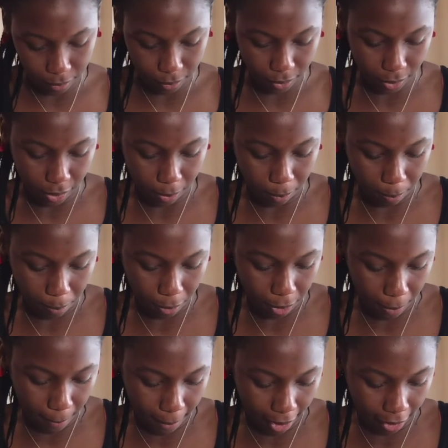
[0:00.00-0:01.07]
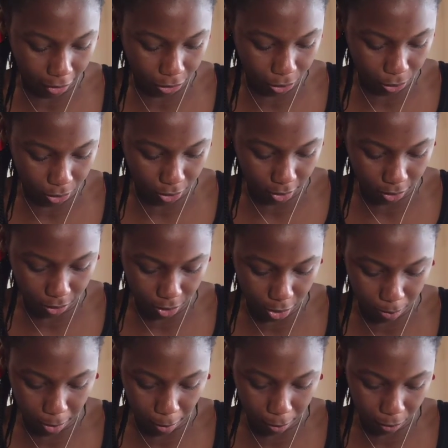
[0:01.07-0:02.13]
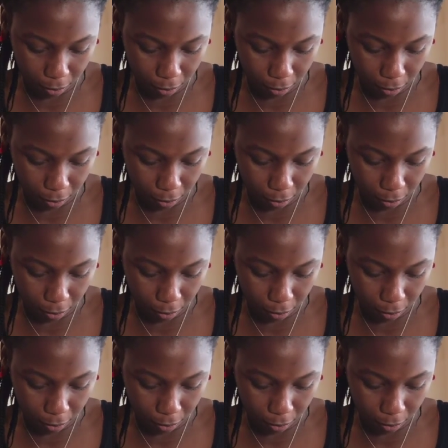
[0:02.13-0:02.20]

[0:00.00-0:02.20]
Gonna put it back through the toilet paper